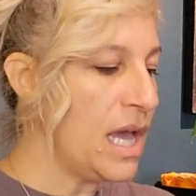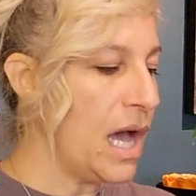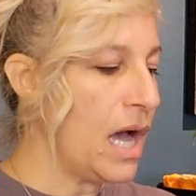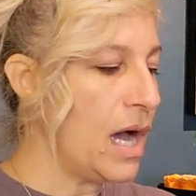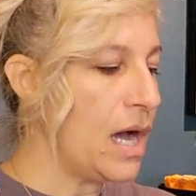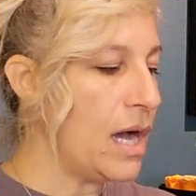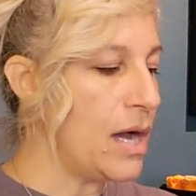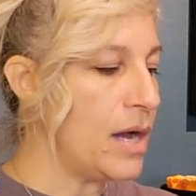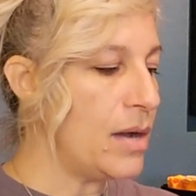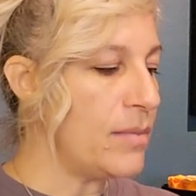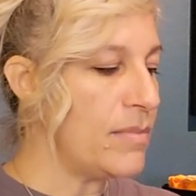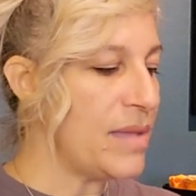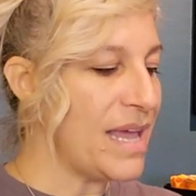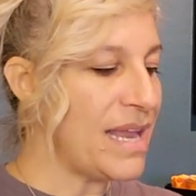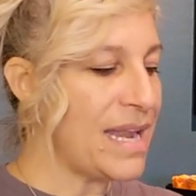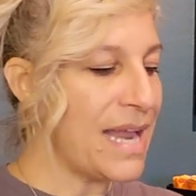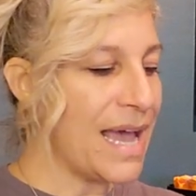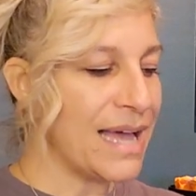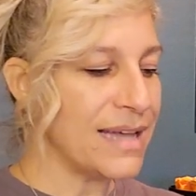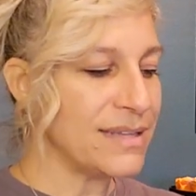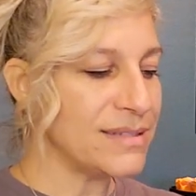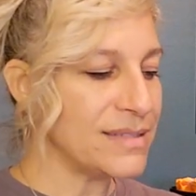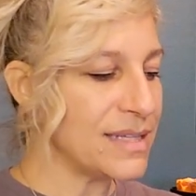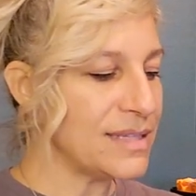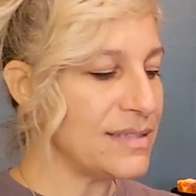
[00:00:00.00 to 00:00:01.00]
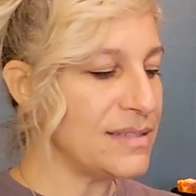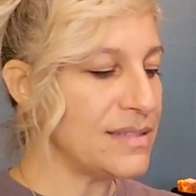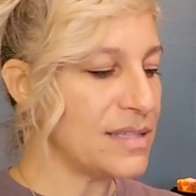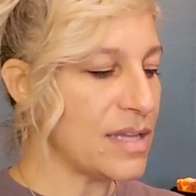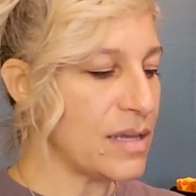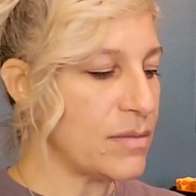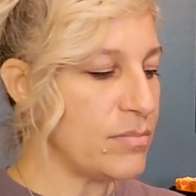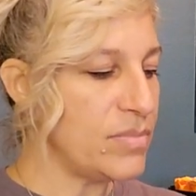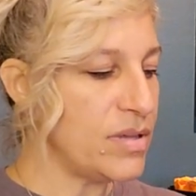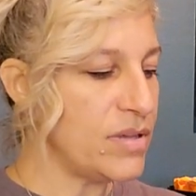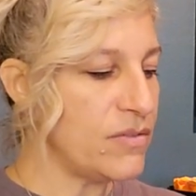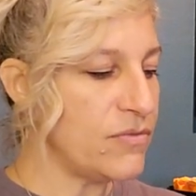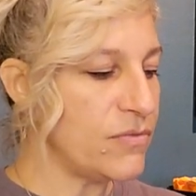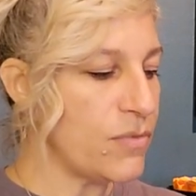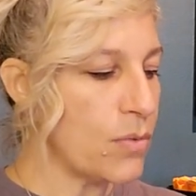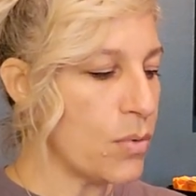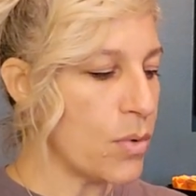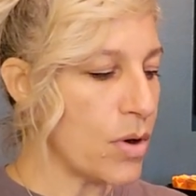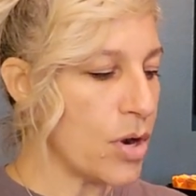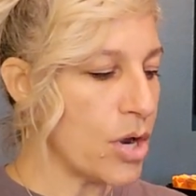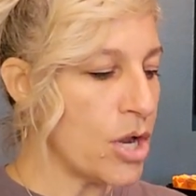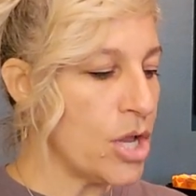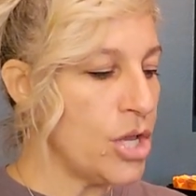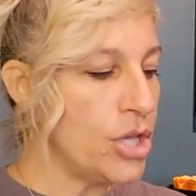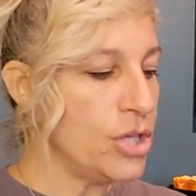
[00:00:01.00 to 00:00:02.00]
And as I said
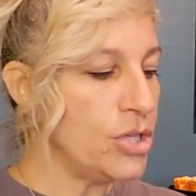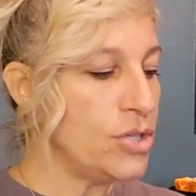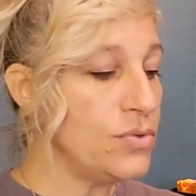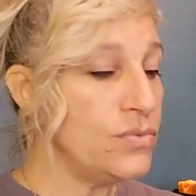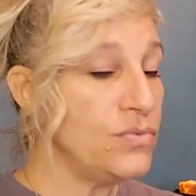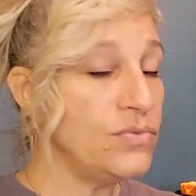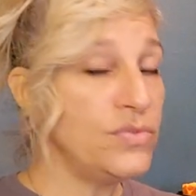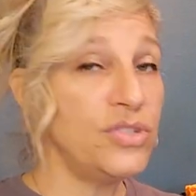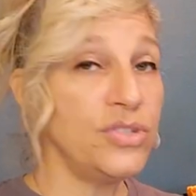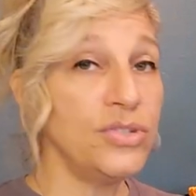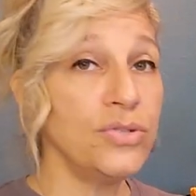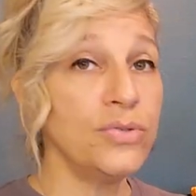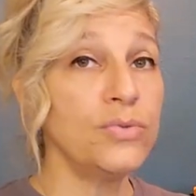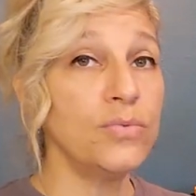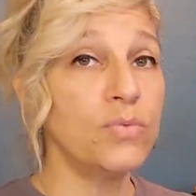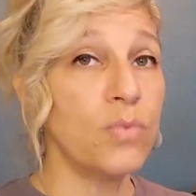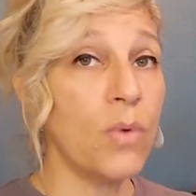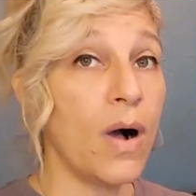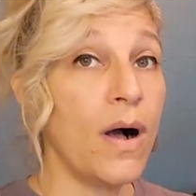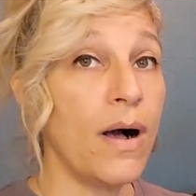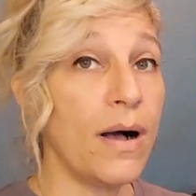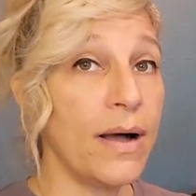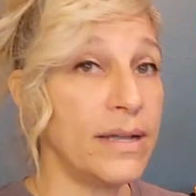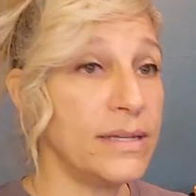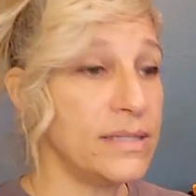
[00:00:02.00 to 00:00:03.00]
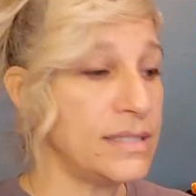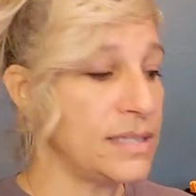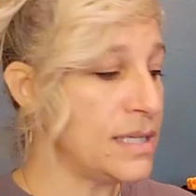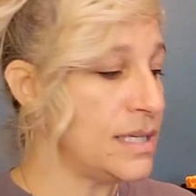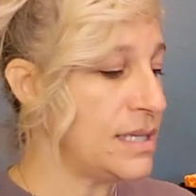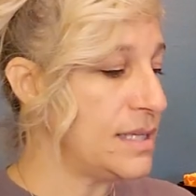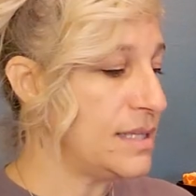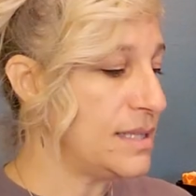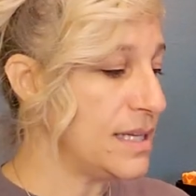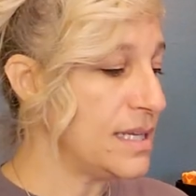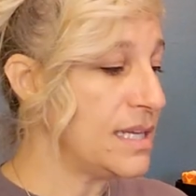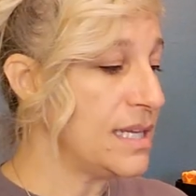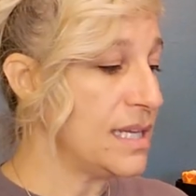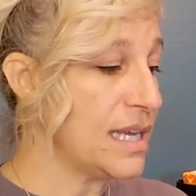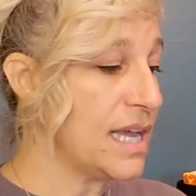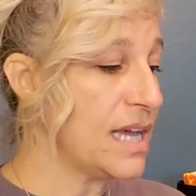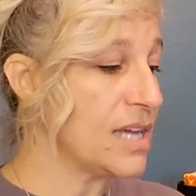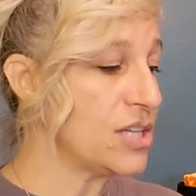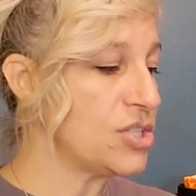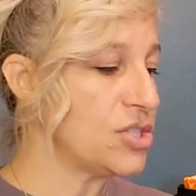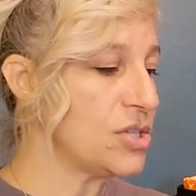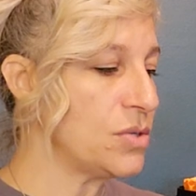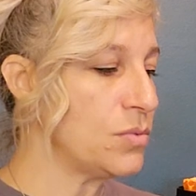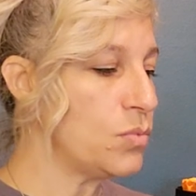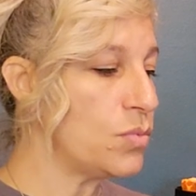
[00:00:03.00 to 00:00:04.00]
before, you do want the
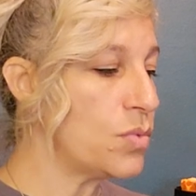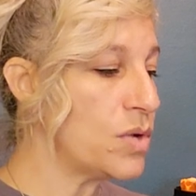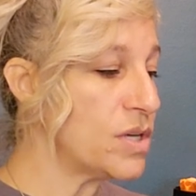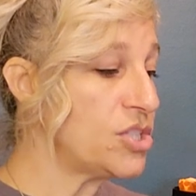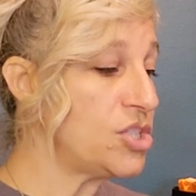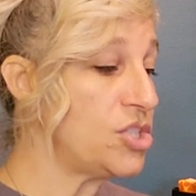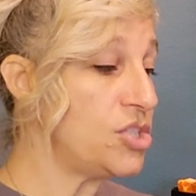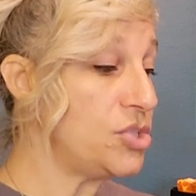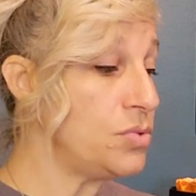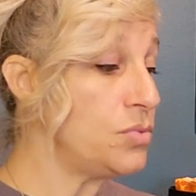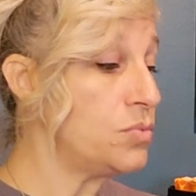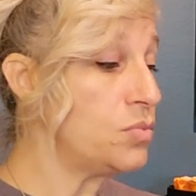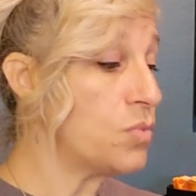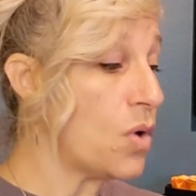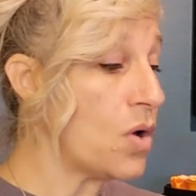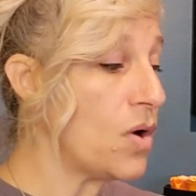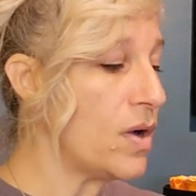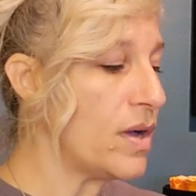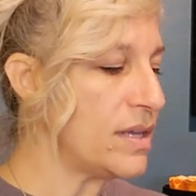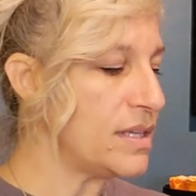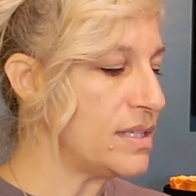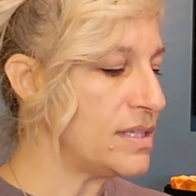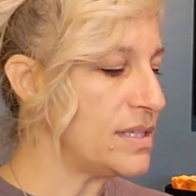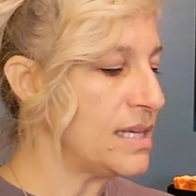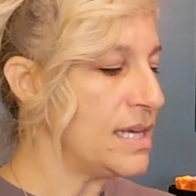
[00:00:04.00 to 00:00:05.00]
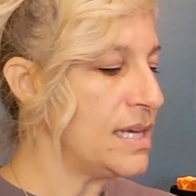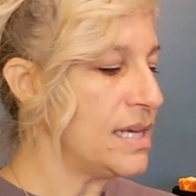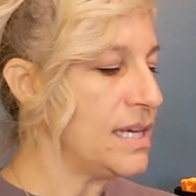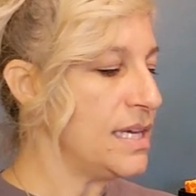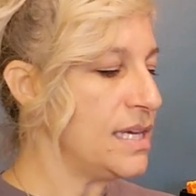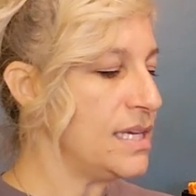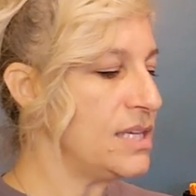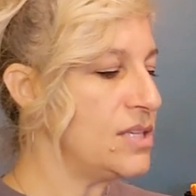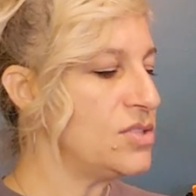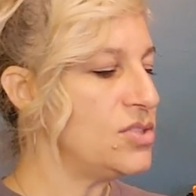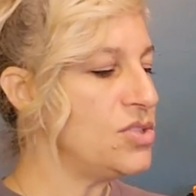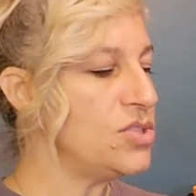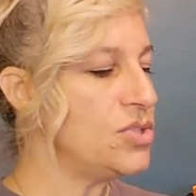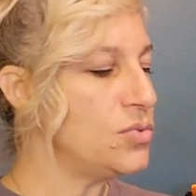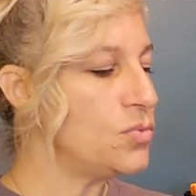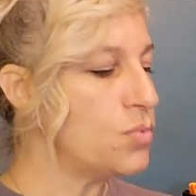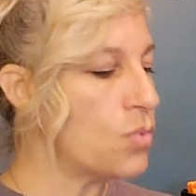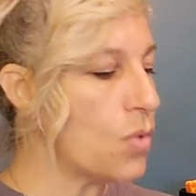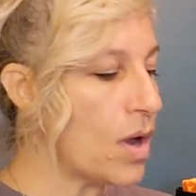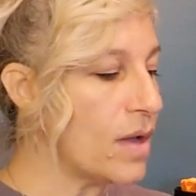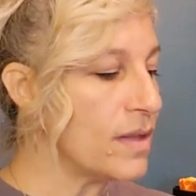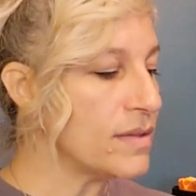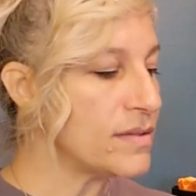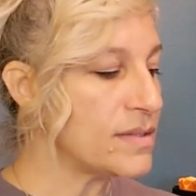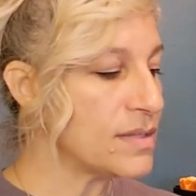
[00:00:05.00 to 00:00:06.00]
connection. What you want is you
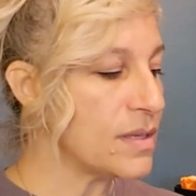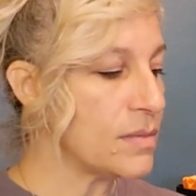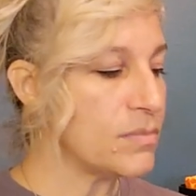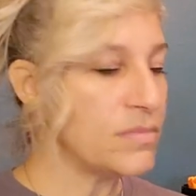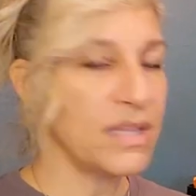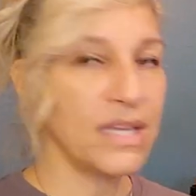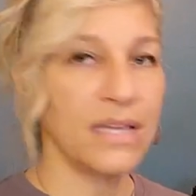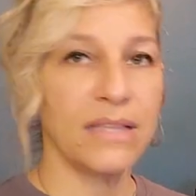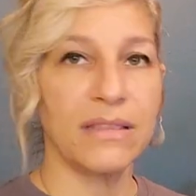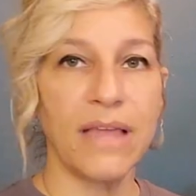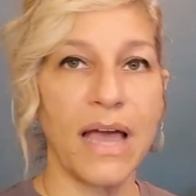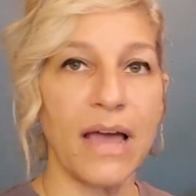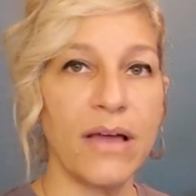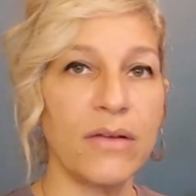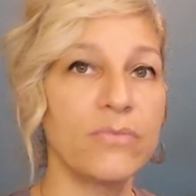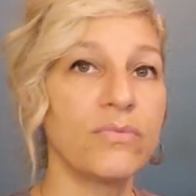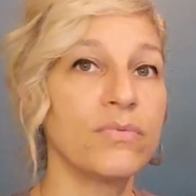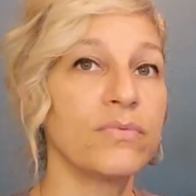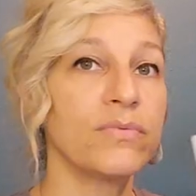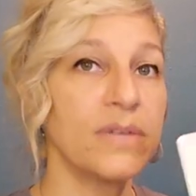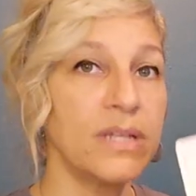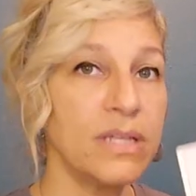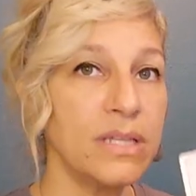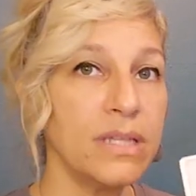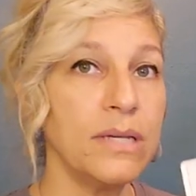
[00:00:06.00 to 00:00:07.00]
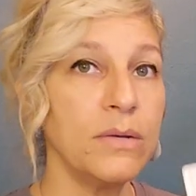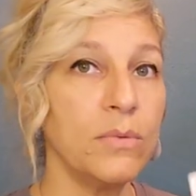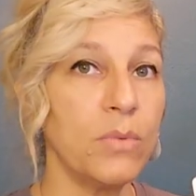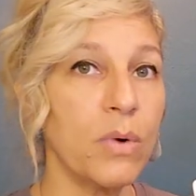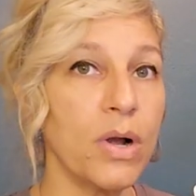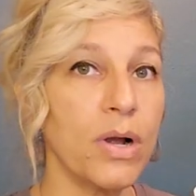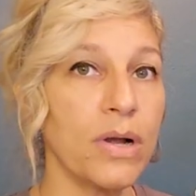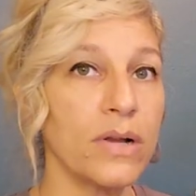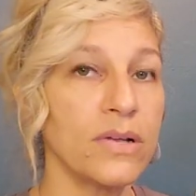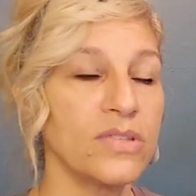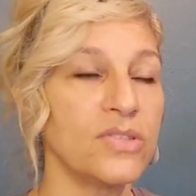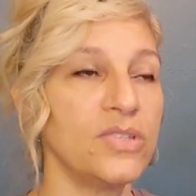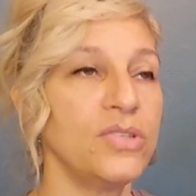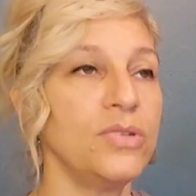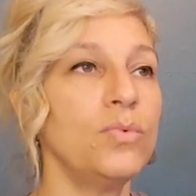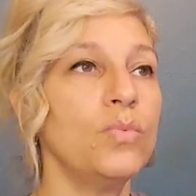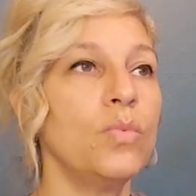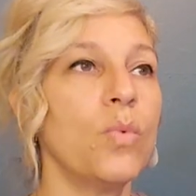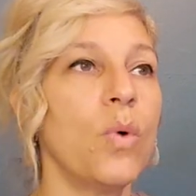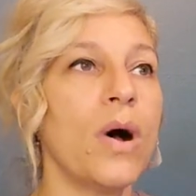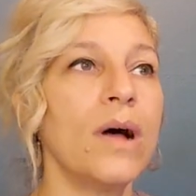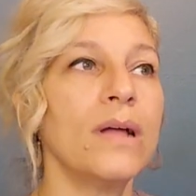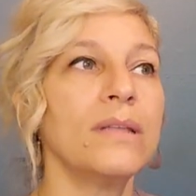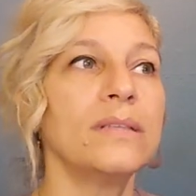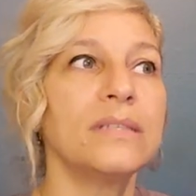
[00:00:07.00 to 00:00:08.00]
want something that really works. You
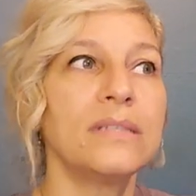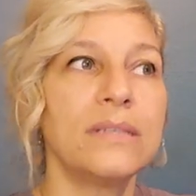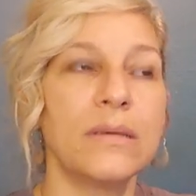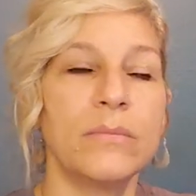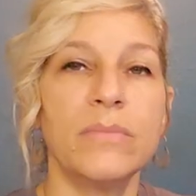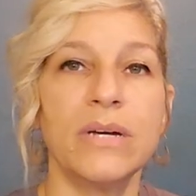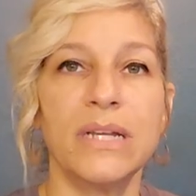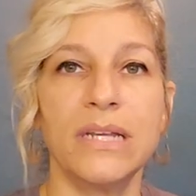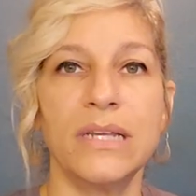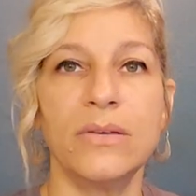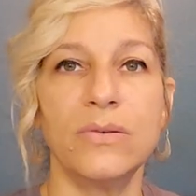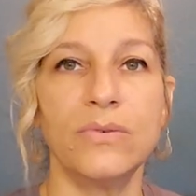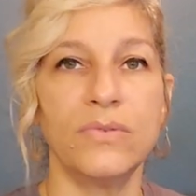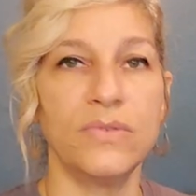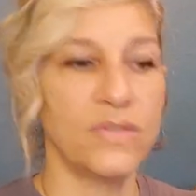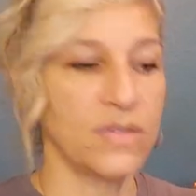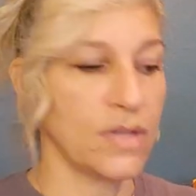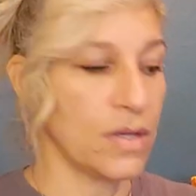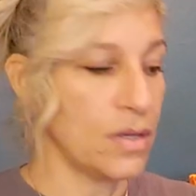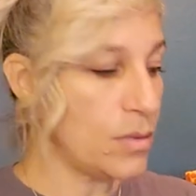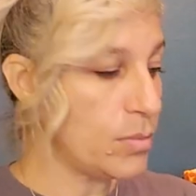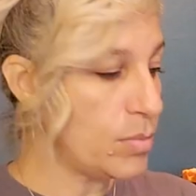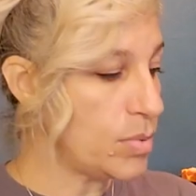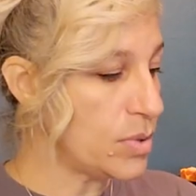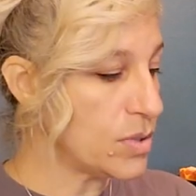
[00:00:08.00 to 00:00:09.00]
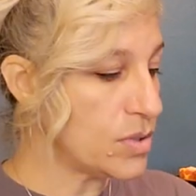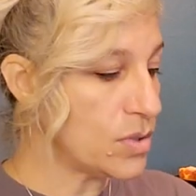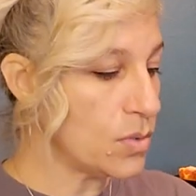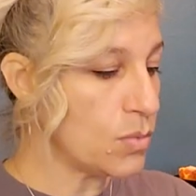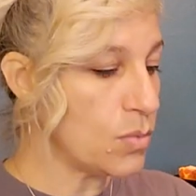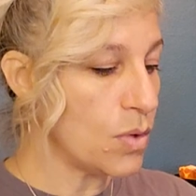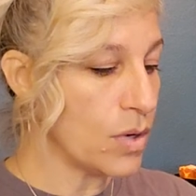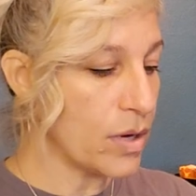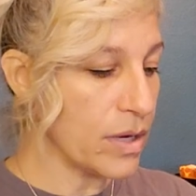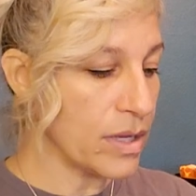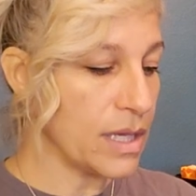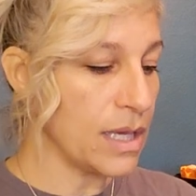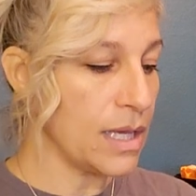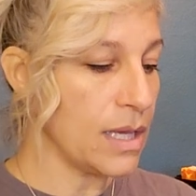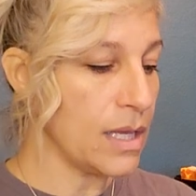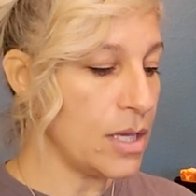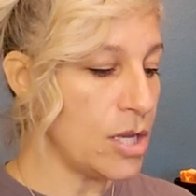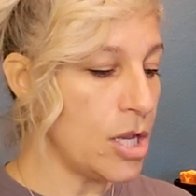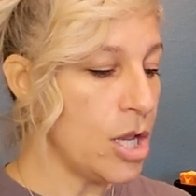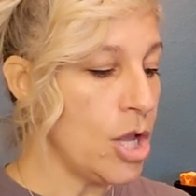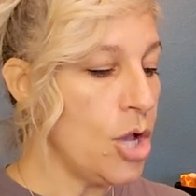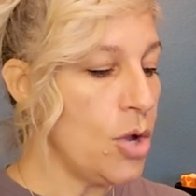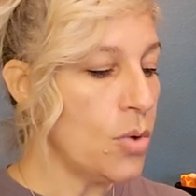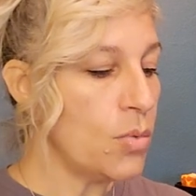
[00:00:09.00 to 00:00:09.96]
want somebody who's going to put the work in.